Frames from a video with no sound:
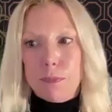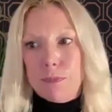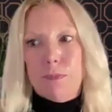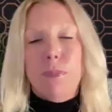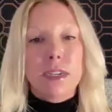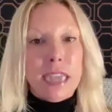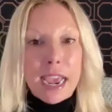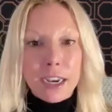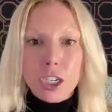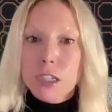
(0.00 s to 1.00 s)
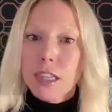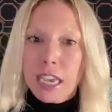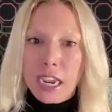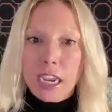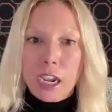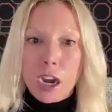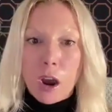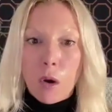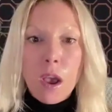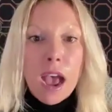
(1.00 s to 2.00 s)
could potentially, you
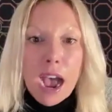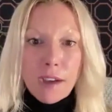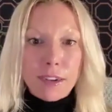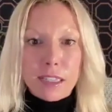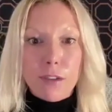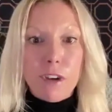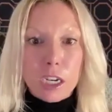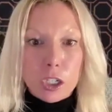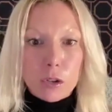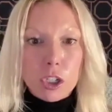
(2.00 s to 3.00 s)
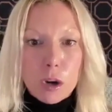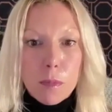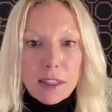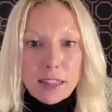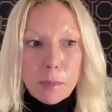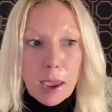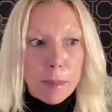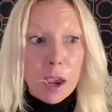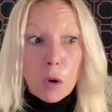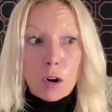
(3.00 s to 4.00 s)
know, obviously reduce your monthly
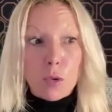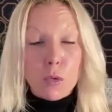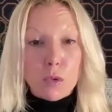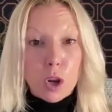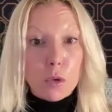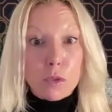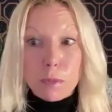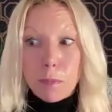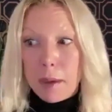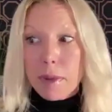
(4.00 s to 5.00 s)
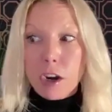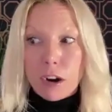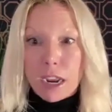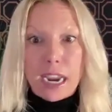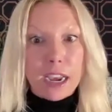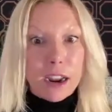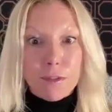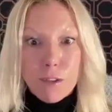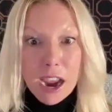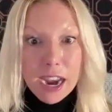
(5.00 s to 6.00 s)
payment, or who knows, maybe you're getting
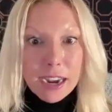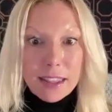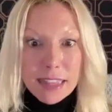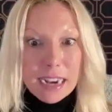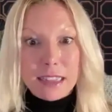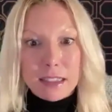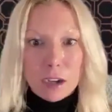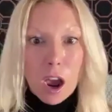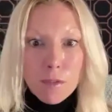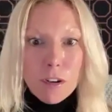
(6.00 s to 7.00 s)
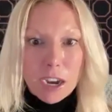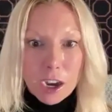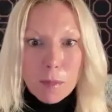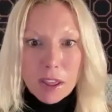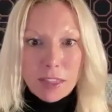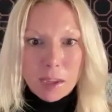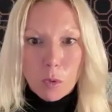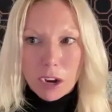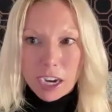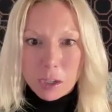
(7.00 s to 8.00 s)
enough rent that it's covering your
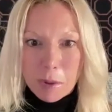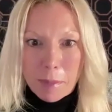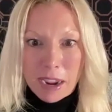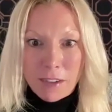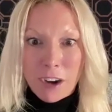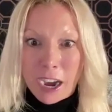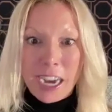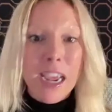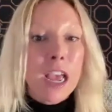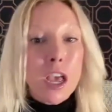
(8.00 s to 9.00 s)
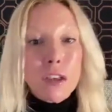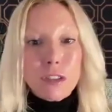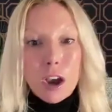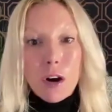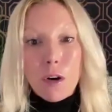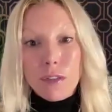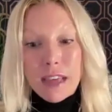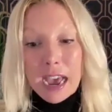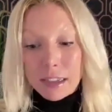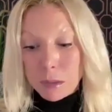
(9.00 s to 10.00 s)
monthly mortgage payment, right? So
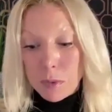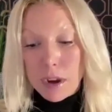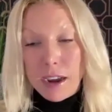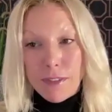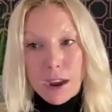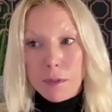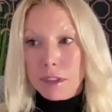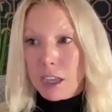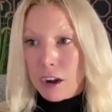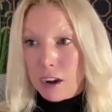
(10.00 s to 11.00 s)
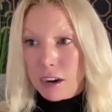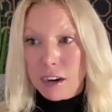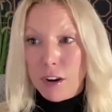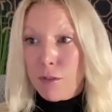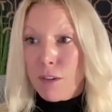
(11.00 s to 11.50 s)
that's what, if I was young